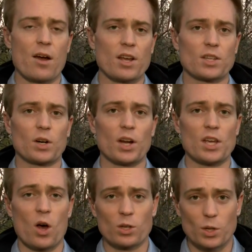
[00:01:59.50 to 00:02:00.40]
county
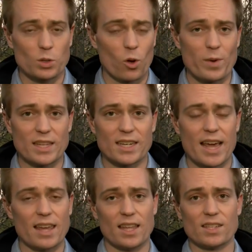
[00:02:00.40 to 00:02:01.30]
attorney also told me
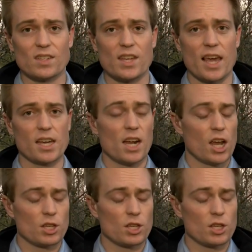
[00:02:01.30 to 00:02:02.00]
today this is a